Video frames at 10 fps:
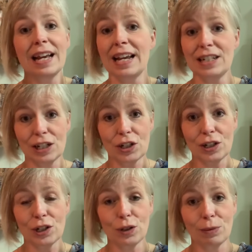
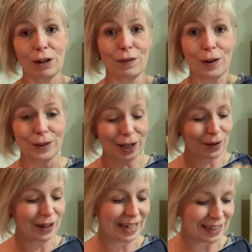addition to my fall
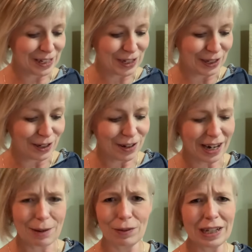decorating this year.
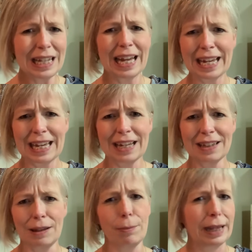I'm really
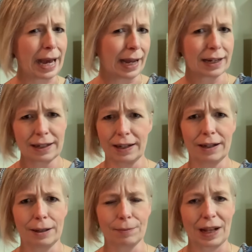liking the black.
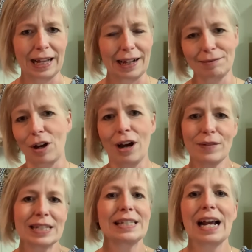Um, like
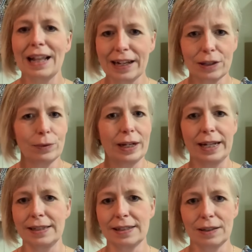obviously I like the
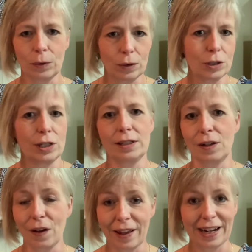reds and the oranges
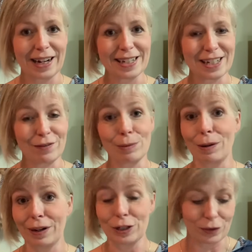and all that kind of stuff with my
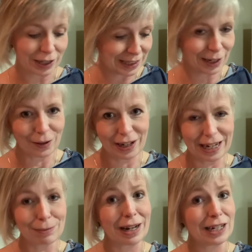red truck
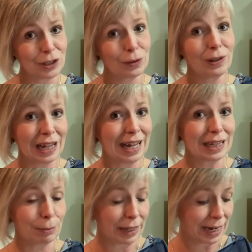decorating, but I do really
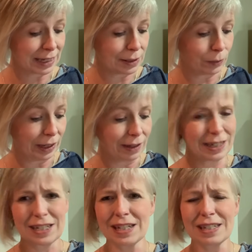like the black as well.
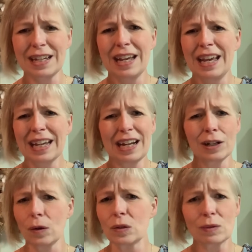It's just kind
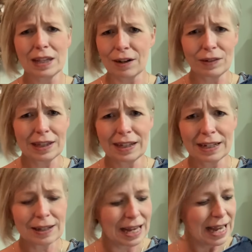of goes with
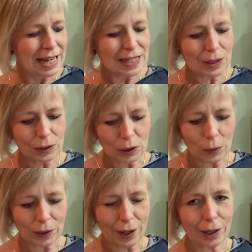everything. So to
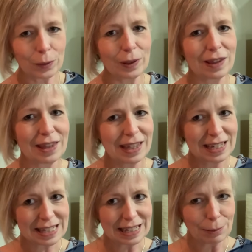go along with
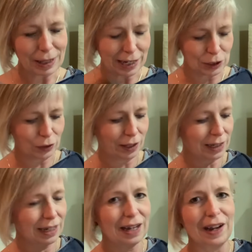this little black
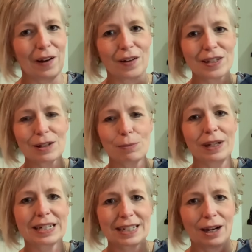truck, I also
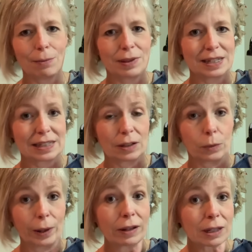picked up this little
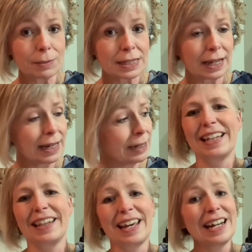welcome sign.
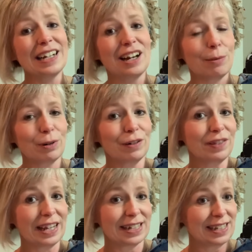They had a number of
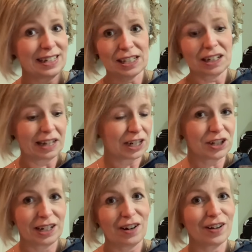things in this
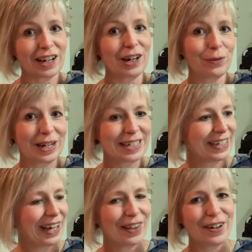collection that all kind of went
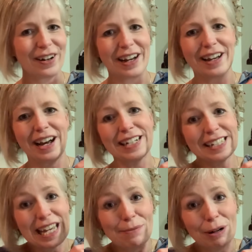together. Uh, I
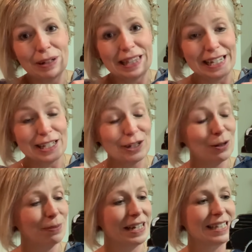just came out with these
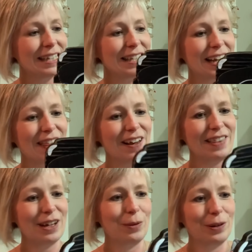two pieces. I
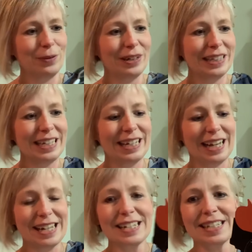thought they were really
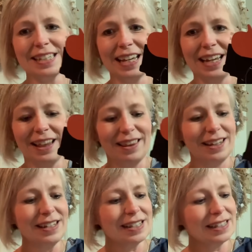nice. And
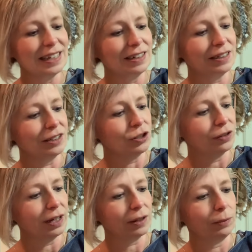this little
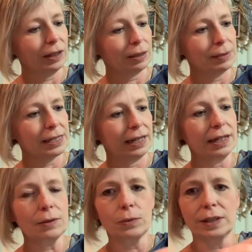truck welcome
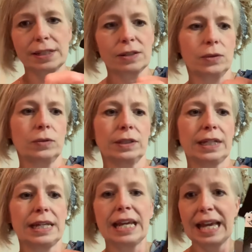sign was
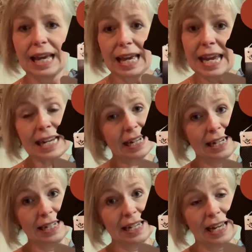only
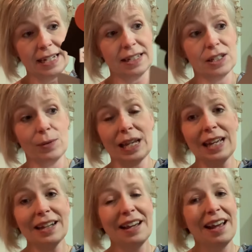$8.98. So
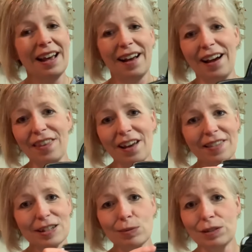again, I thought
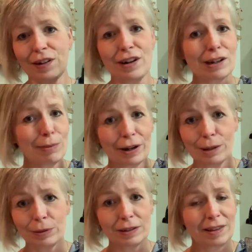this was very
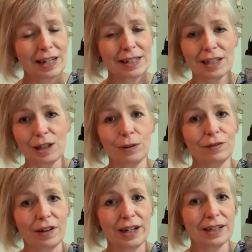comparable to things that you would
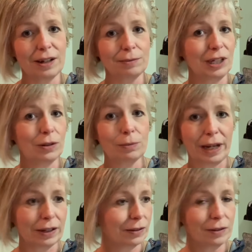find at, you know,
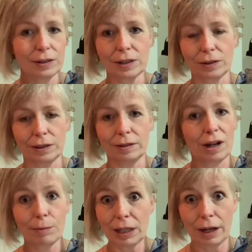Michael's or
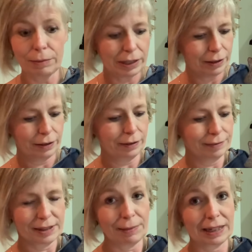Hobby Lobby or
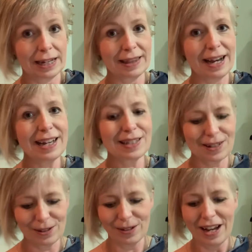something like that.
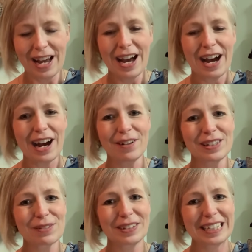So I
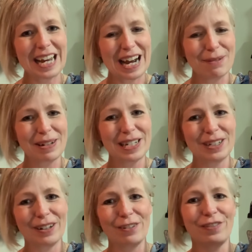was really happy
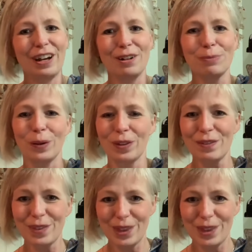to have found both of